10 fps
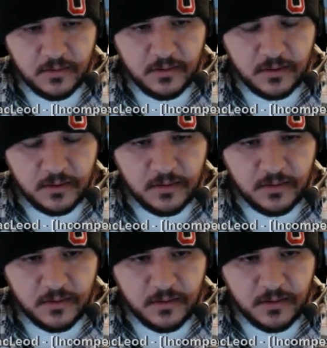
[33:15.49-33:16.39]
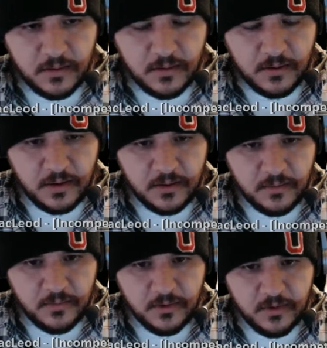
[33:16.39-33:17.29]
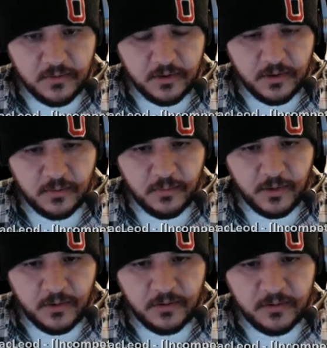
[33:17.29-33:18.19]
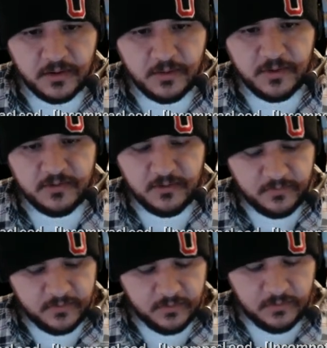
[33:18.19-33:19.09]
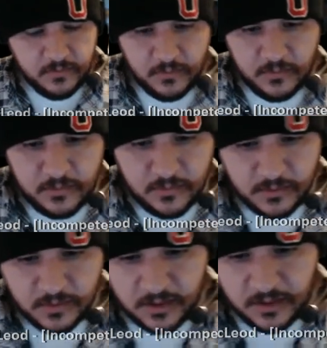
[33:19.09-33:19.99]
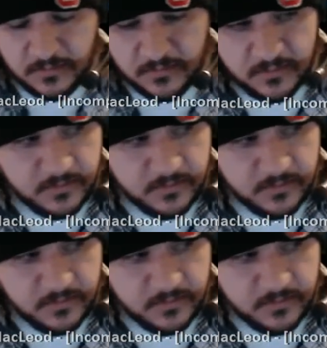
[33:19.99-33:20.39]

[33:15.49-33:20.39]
I can do another burn to get myself to Eve.